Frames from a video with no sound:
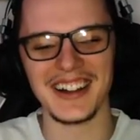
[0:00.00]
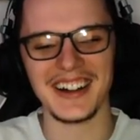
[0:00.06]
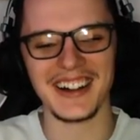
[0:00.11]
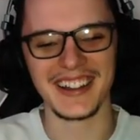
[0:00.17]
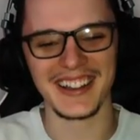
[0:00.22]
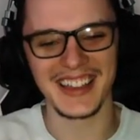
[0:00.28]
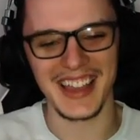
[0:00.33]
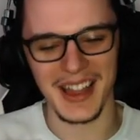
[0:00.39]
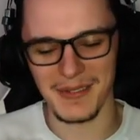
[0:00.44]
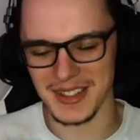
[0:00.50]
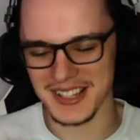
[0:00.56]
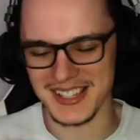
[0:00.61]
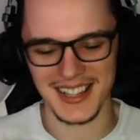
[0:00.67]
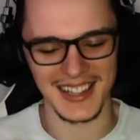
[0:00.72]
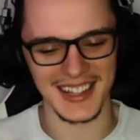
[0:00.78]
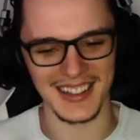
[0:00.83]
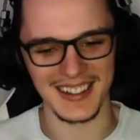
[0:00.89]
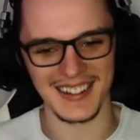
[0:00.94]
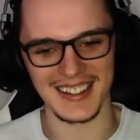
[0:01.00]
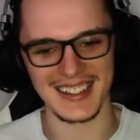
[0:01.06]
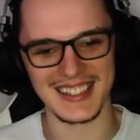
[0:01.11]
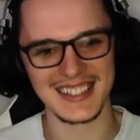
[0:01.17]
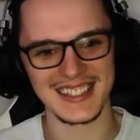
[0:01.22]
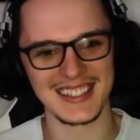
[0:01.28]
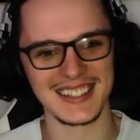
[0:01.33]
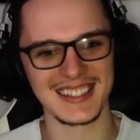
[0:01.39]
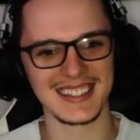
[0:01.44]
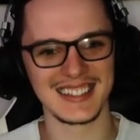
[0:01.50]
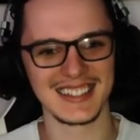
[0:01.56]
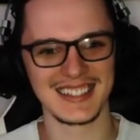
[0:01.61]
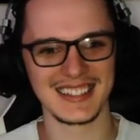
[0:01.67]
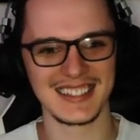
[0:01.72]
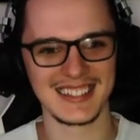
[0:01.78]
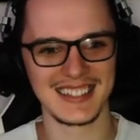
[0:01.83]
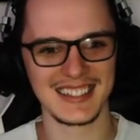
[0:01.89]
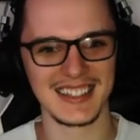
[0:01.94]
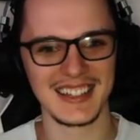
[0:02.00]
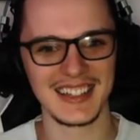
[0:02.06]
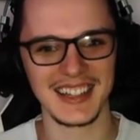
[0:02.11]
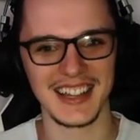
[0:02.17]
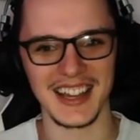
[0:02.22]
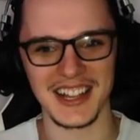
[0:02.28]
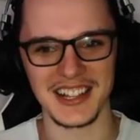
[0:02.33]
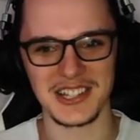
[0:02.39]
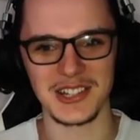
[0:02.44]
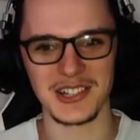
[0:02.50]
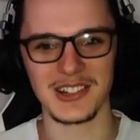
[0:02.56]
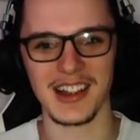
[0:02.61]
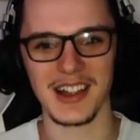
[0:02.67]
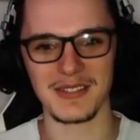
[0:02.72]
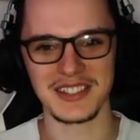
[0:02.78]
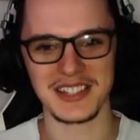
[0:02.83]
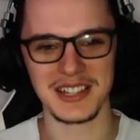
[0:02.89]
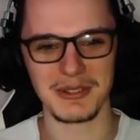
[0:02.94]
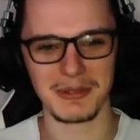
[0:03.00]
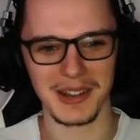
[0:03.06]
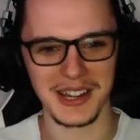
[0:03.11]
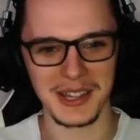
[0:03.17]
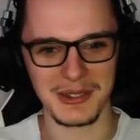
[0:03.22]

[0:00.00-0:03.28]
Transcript: oh, Kem is hilarious. you gravity.